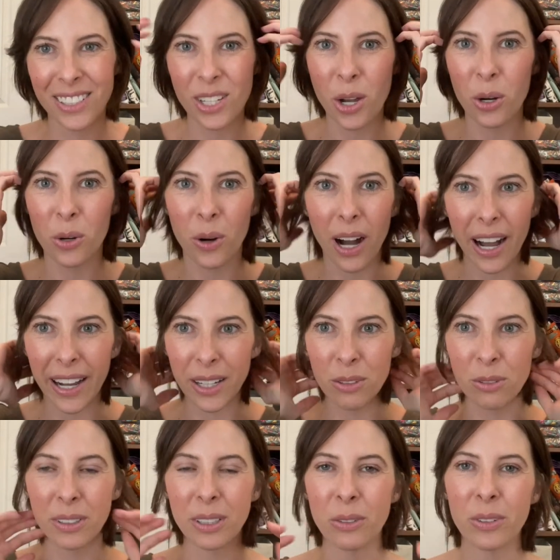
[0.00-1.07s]
So I
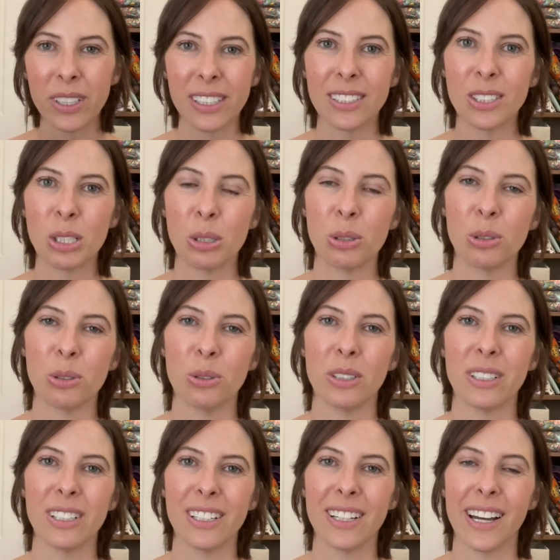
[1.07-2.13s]
really wanted to
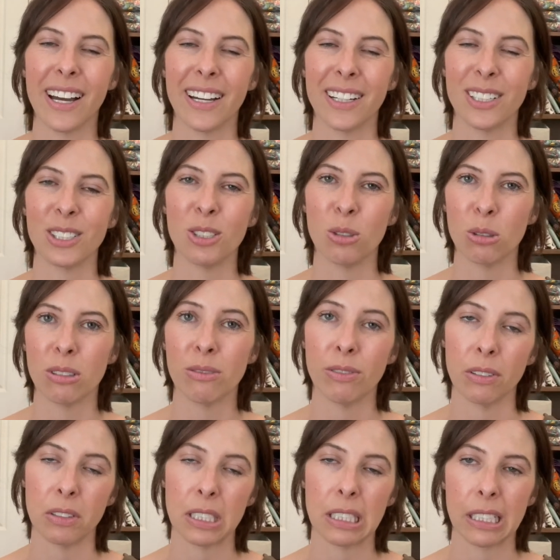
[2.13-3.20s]
uh, use
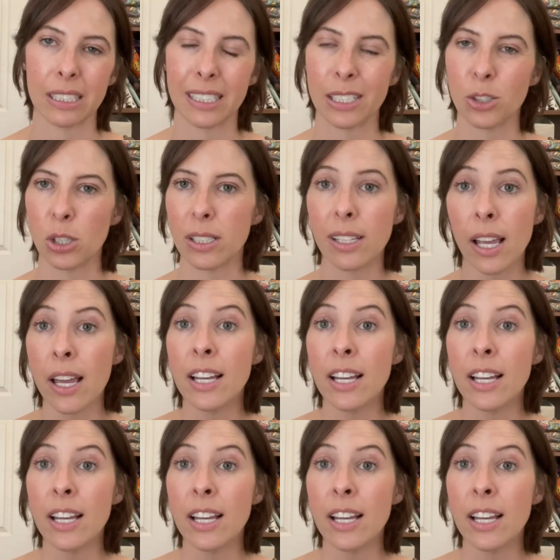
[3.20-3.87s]
56 stitches.